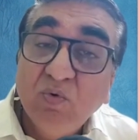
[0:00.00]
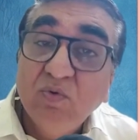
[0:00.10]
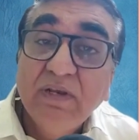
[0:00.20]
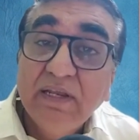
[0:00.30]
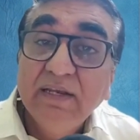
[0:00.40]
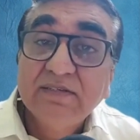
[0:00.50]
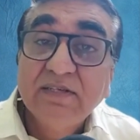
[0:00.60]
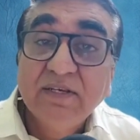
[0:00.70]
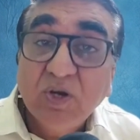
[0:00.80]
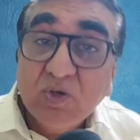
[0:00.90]

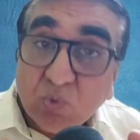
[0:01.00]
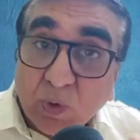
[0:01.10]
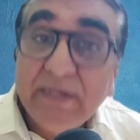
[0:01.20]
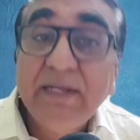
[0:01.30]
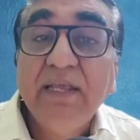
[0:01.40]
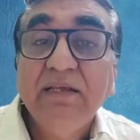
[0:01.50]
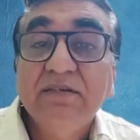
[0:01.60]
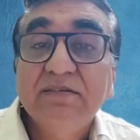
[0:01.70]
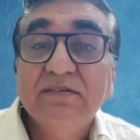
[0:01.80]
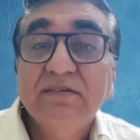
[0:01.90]
loneliness in your
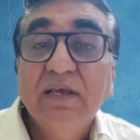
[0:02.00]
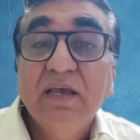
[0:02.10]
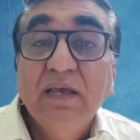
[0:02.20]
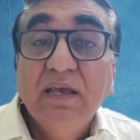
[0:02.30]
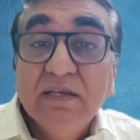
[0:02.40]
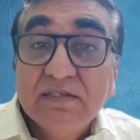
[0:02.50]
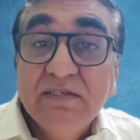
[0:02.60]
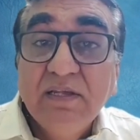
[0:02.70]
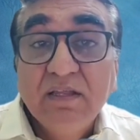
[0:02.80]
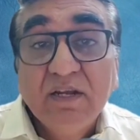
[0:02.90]
20s is
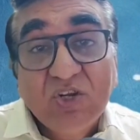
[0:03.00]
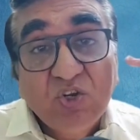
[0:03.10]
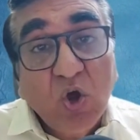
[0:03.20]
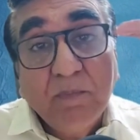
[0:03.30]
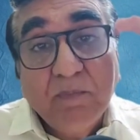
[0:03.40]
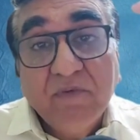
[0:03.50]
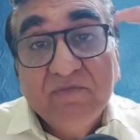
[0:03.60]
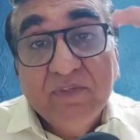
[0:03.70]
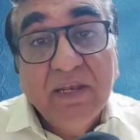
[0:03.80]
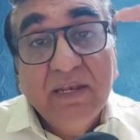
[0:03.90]
near the top
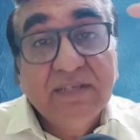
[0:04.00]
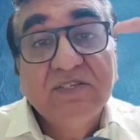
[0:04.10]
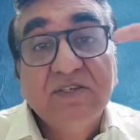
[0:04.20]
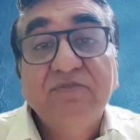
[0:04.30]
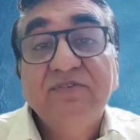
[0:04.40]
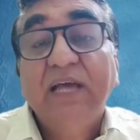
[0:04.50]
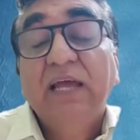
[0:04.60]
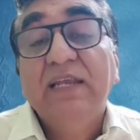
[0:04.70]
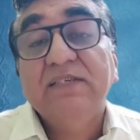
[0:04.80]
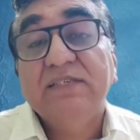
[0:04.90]
of the list of
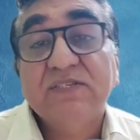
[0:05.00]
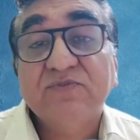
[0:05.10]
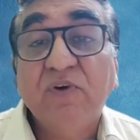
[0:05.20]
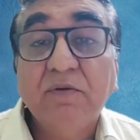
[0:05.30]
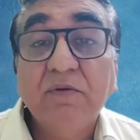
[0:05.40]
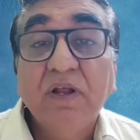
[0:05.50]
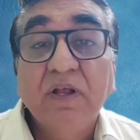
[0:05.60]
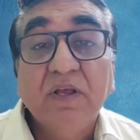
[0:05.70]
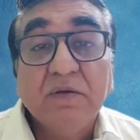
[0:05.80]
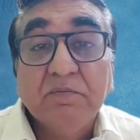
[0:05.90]
challenges for
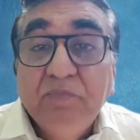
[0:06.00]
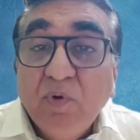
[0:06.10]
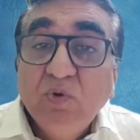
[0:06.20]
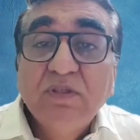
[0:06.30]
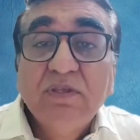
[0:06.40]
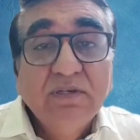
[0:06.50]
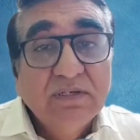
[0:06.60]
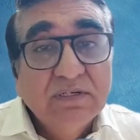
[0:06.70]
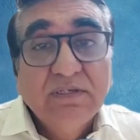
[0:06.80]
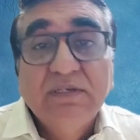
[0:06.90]
both
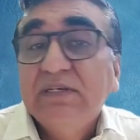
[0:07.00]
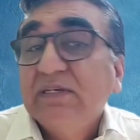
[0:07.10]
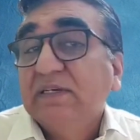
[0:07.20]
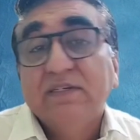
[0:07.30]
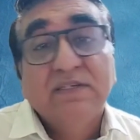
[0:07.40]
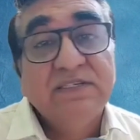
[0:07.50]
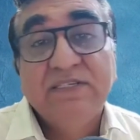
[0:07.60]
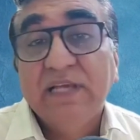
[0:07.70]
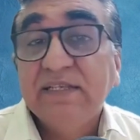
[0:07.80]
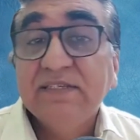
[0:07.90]

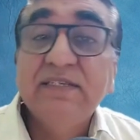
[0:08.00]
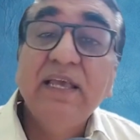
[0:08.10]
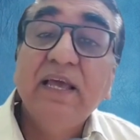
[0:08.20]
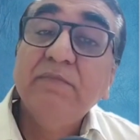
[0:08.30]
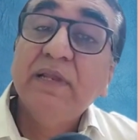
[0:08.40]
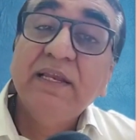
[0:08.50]
Gen Z and